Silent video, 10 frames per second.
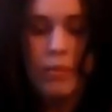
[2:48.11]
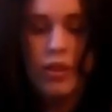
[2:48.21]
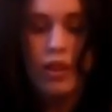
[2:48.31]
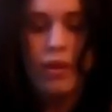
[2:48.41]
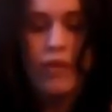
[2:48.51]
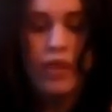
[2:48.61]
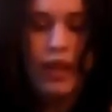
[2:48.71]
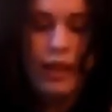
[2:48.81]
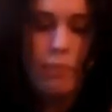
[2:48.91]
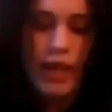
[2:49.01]
so if
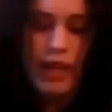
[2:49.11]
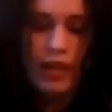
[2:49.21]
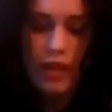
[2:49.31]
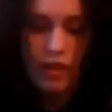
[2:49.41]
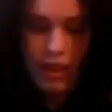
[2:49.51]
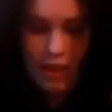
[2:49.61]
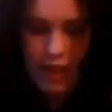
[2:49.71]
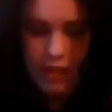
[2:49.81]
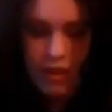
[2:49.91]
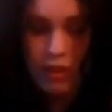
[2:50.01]
you're like me and you
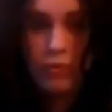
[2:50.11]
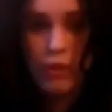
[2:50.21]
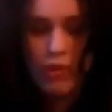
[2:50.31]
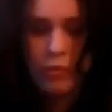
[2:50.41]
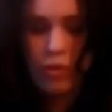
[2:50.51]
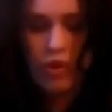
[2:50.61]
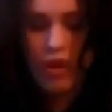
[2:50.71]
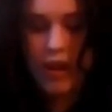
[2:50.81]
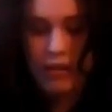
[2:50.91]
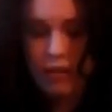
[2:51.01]
tend to lose them or
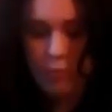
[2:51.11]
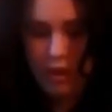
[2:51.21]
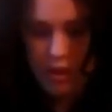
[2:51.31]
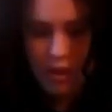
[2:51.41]
crack them